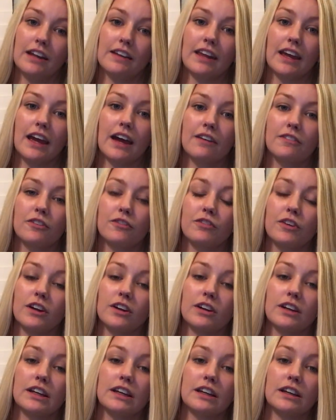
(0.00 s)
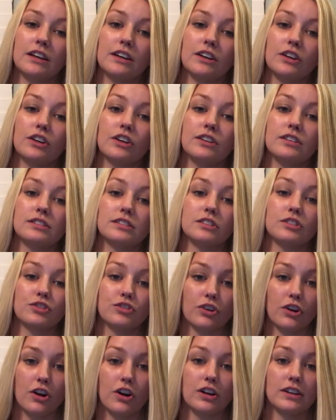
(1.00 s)
They have a very
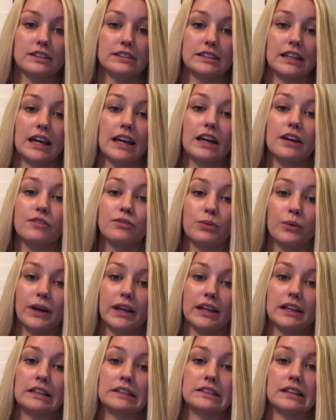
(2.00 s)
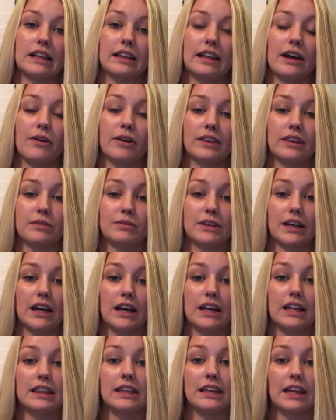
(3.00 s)
strong set of wings, allowing them to
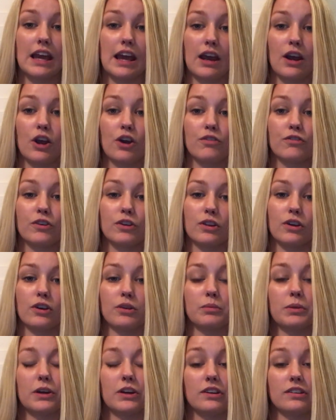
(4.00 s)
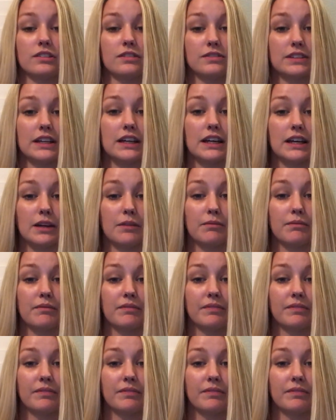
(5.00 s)
hunt in the air for long periods of time.